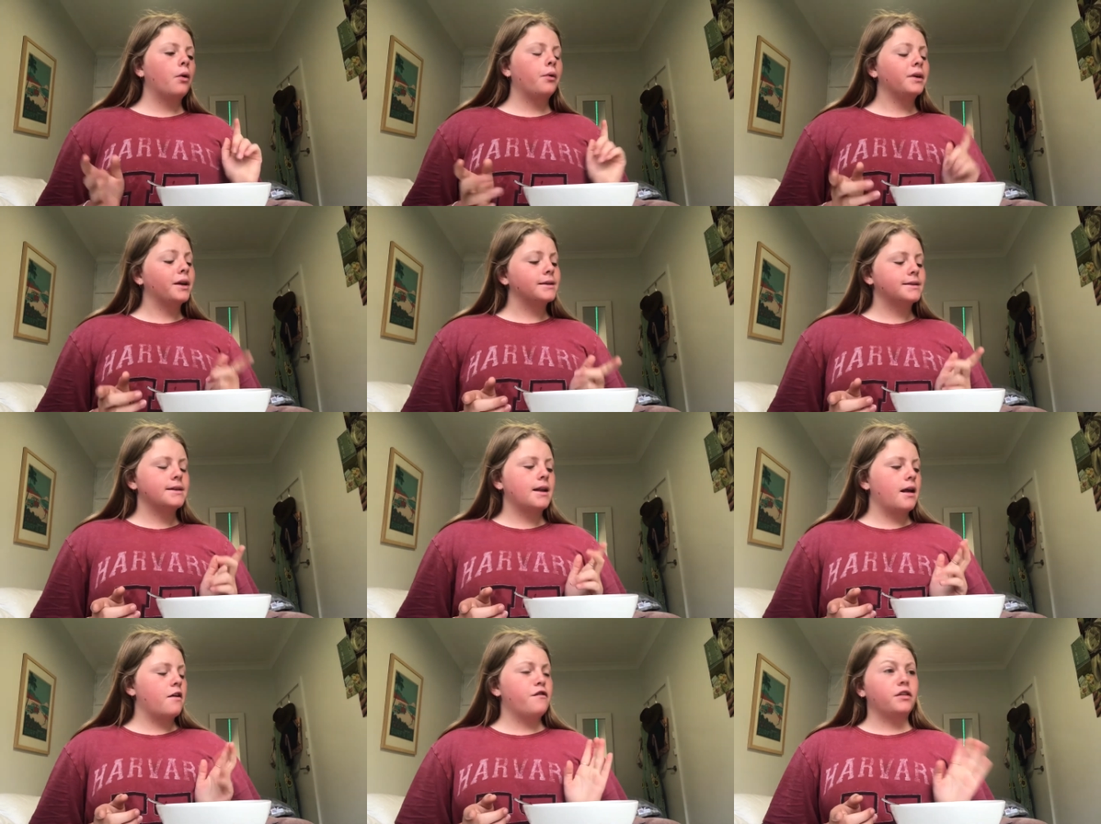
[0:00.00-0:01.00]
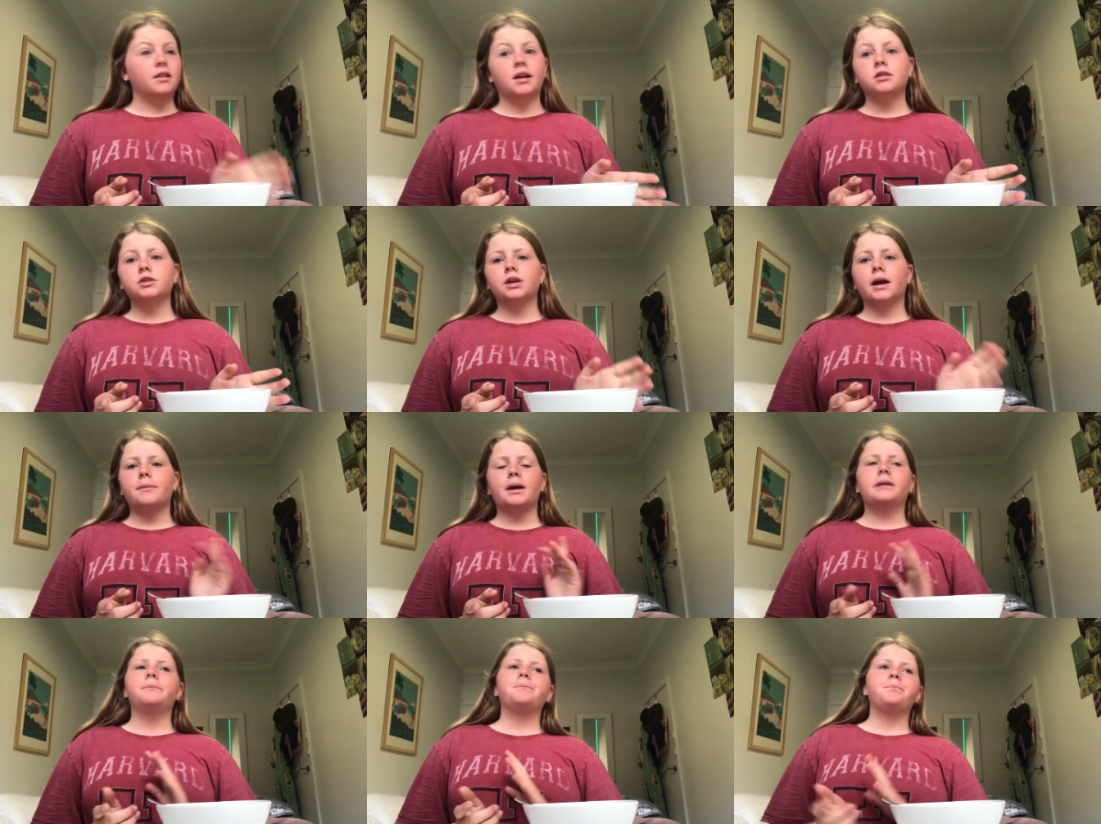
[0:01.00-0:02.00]
Or yesterday for lunch I
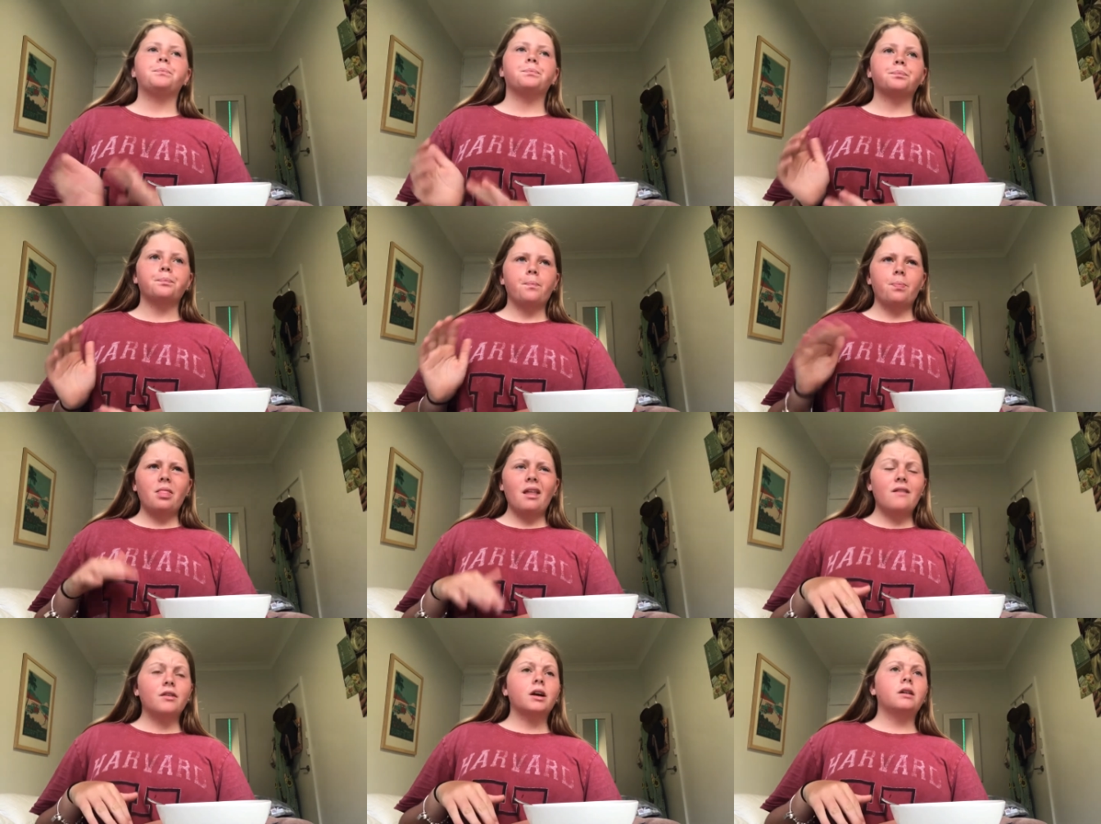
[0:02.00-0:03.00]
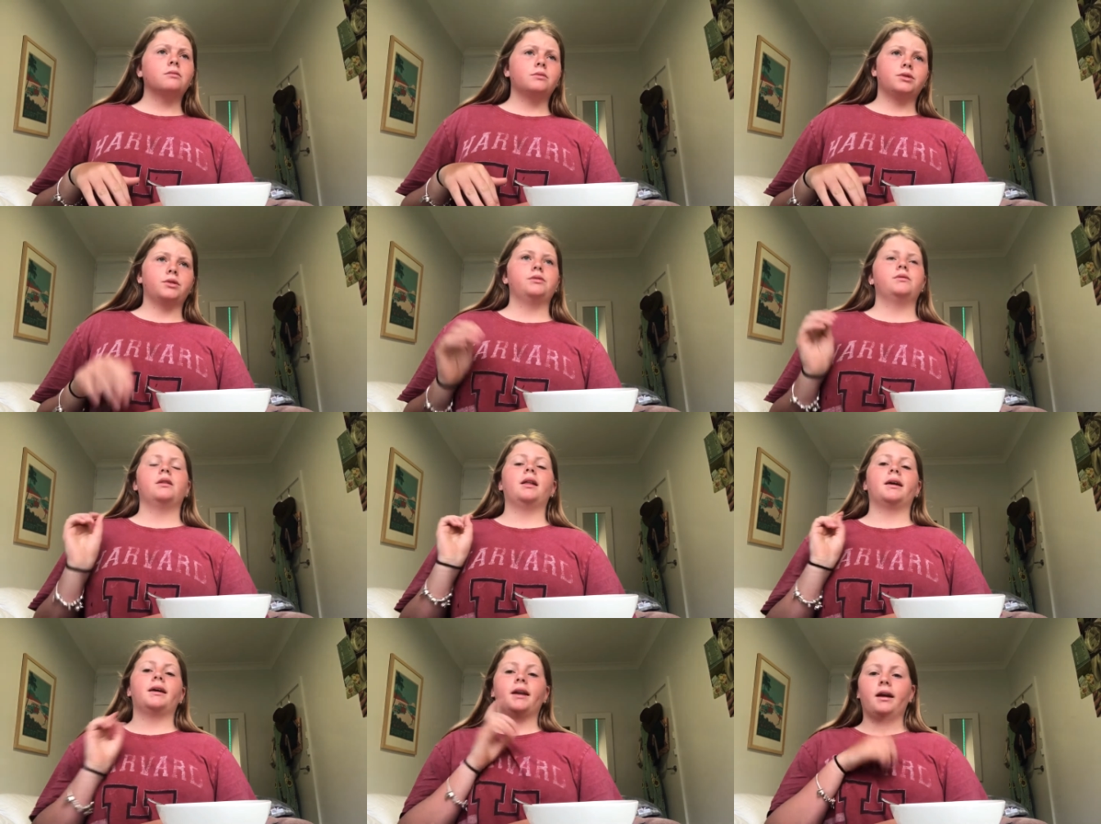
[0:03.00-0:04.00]
made avocado on toast with
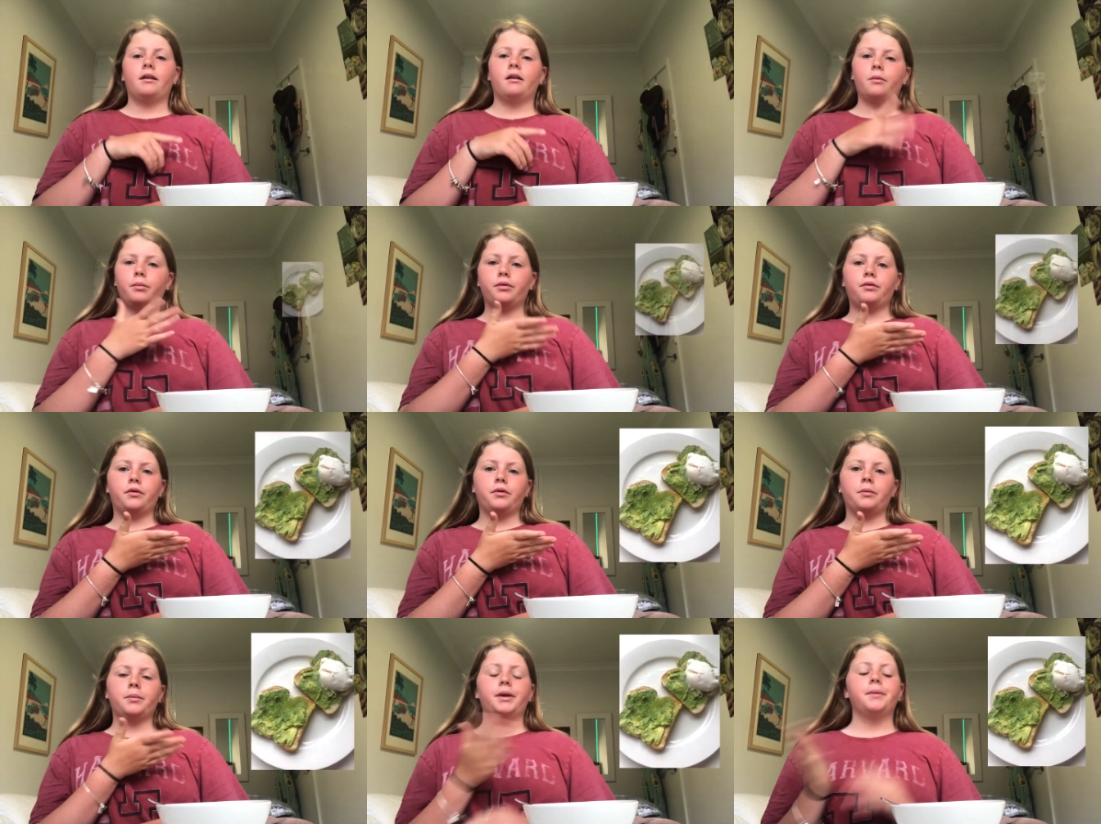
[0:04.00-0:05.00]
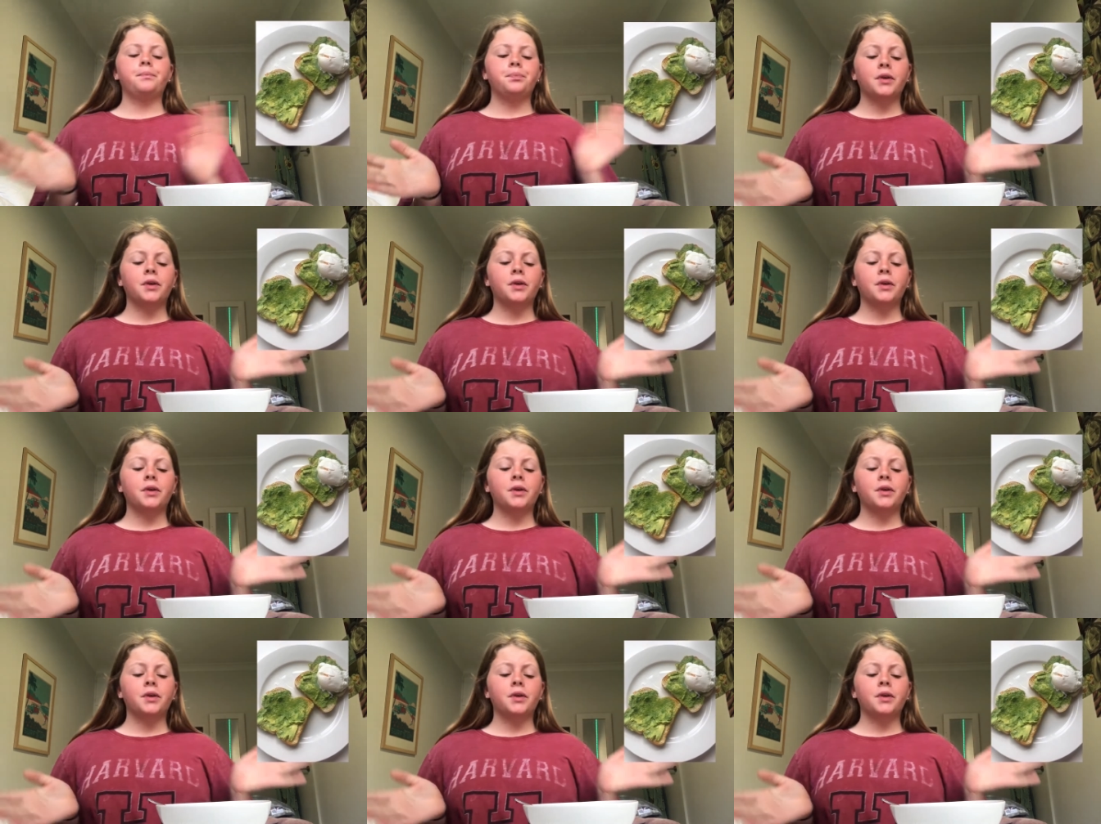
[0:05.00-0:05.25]
like an egg. i put a photo up here.